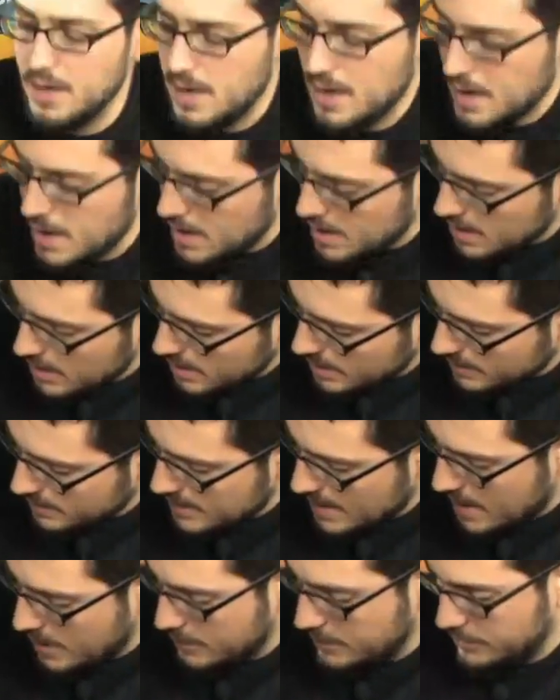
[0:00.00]
Uh,
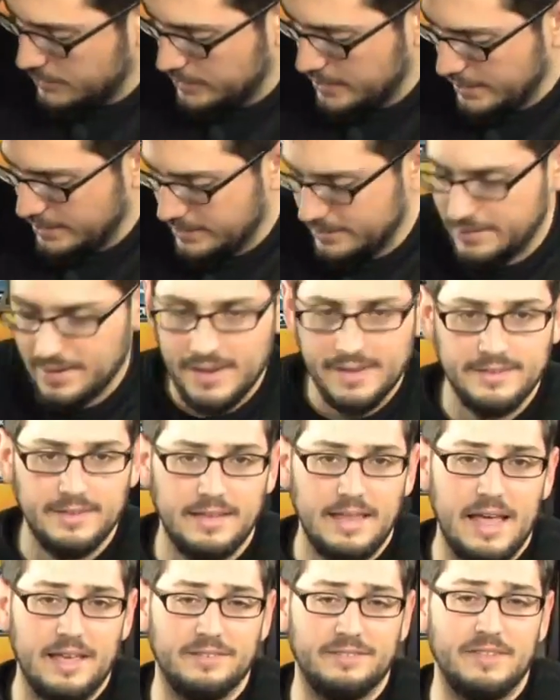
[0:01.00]
now, this is like the second
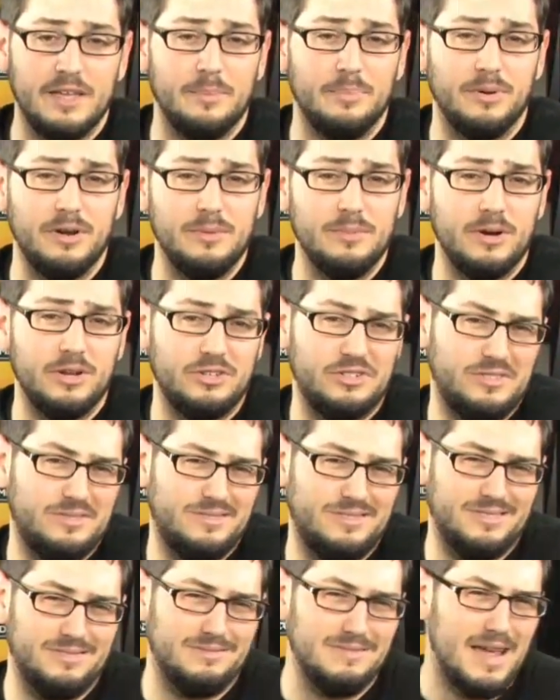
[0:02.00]
to last step pretty much.
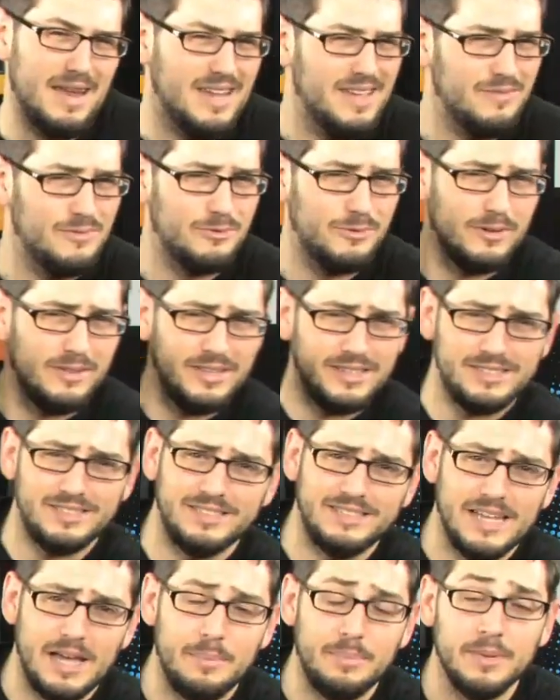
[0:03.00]
It's not even really a
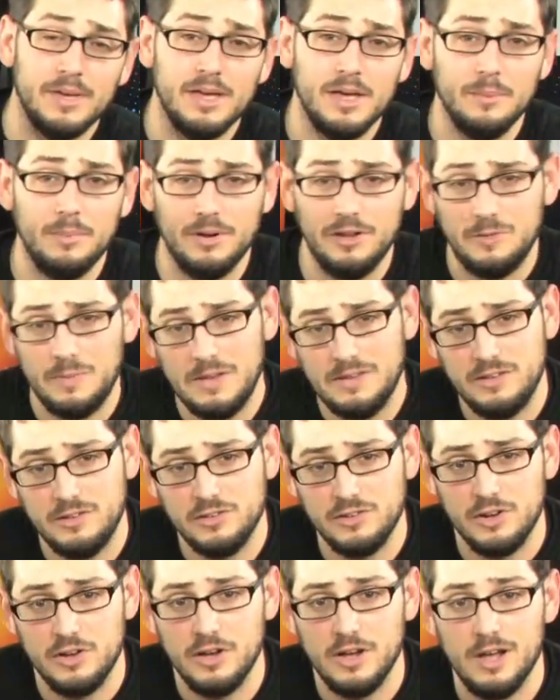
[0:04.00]
step, but it's
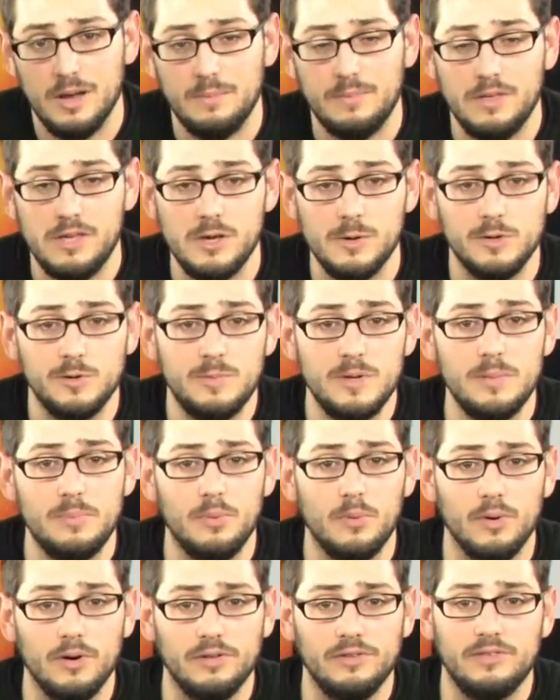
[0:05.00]
basically going to hook up the USB
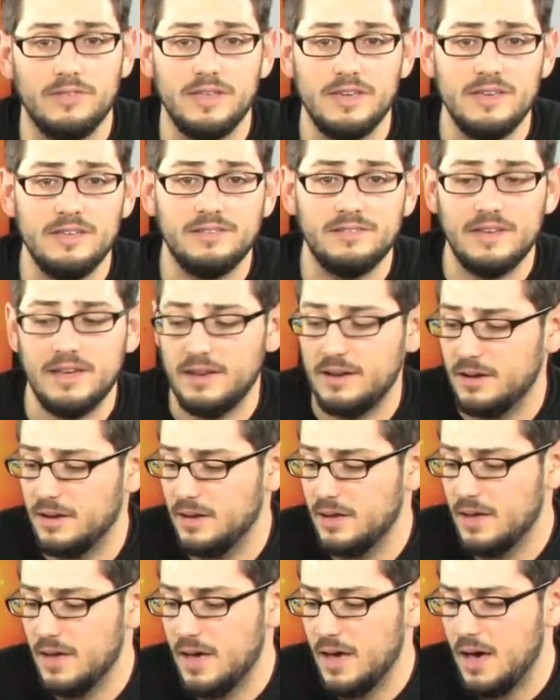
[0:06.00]
ports, the
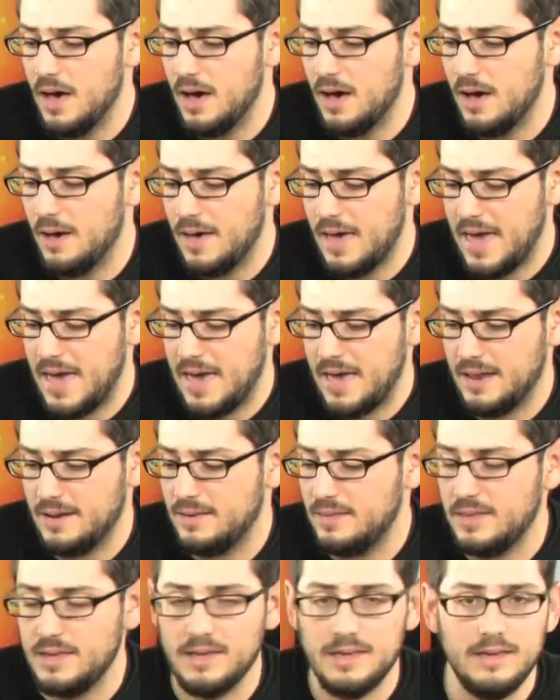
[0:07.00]
eSATA, uh,
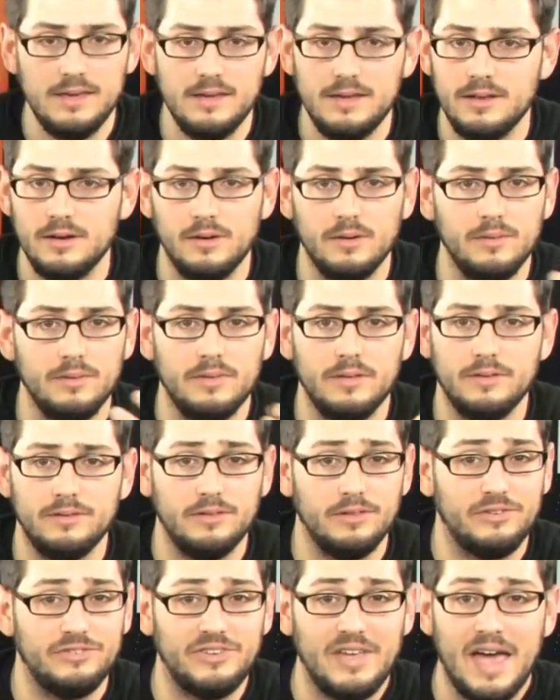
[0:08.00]
and the, you know, the,
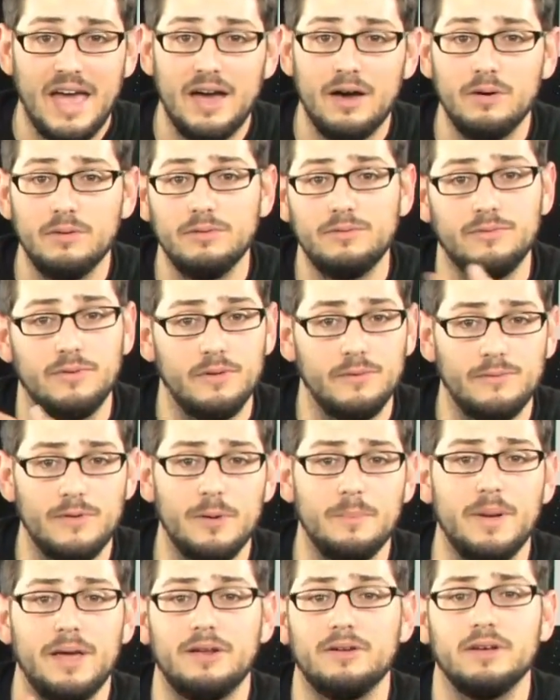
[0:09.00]
the sound for the
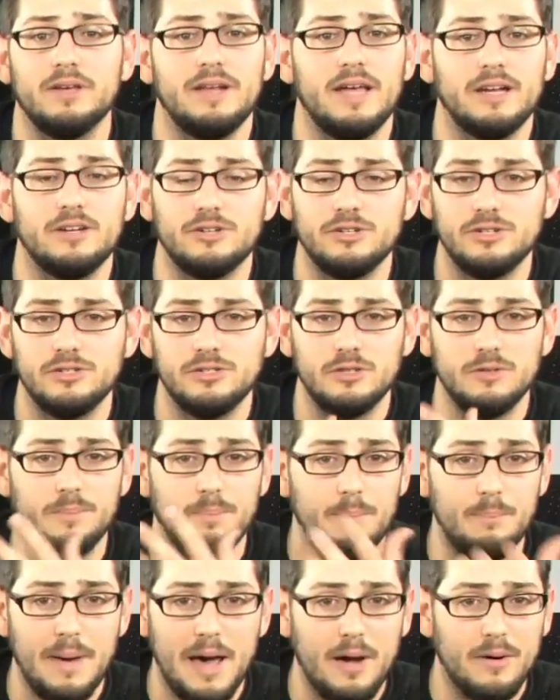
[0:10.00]
front panel connectors, the
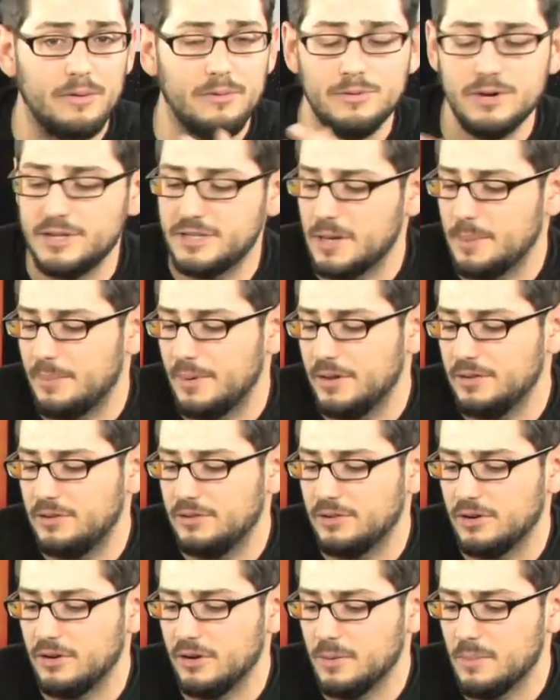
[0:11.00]
power and reset buttons.
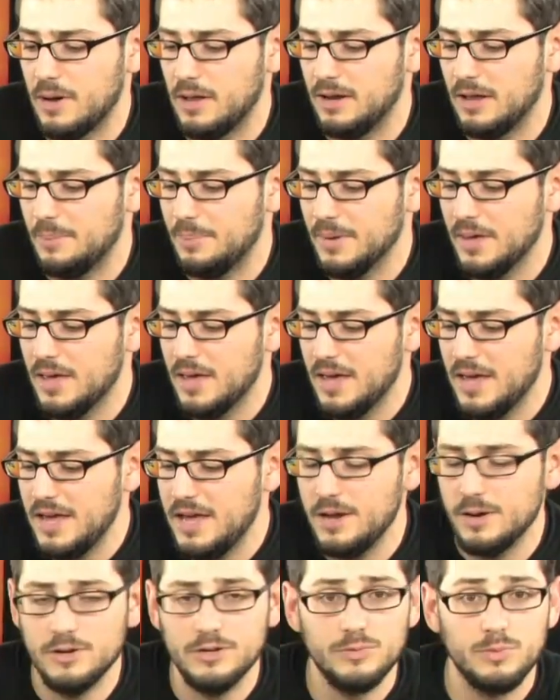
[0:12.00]
It's going to hook them all up.
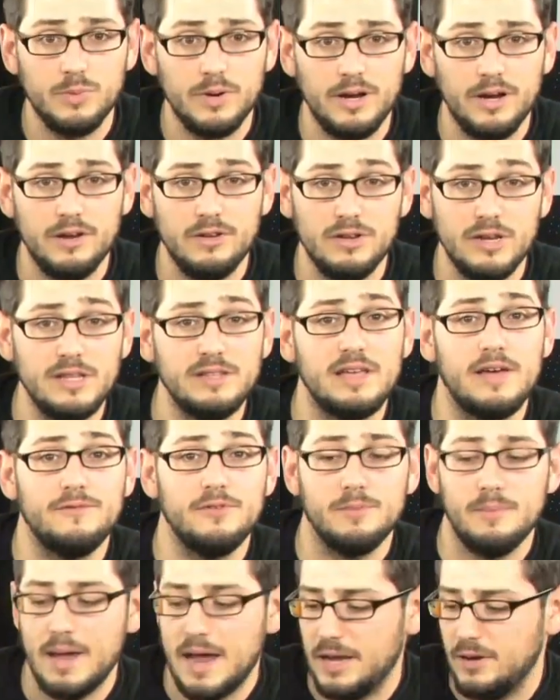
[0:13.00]
Here's where you need to have
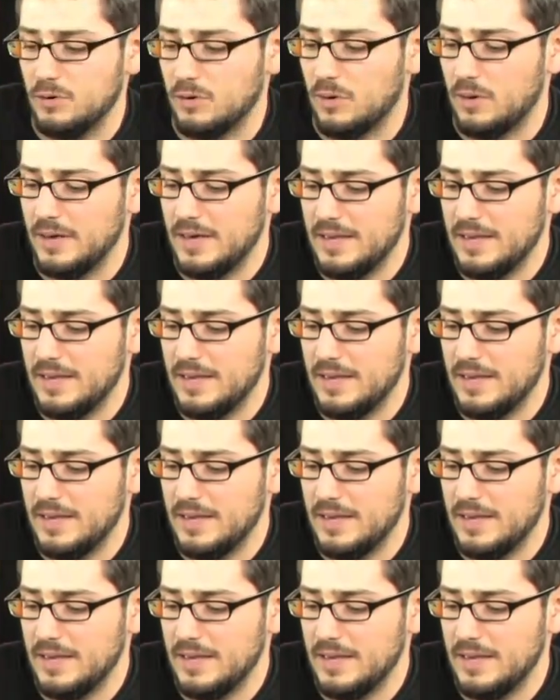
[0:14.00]
your manual.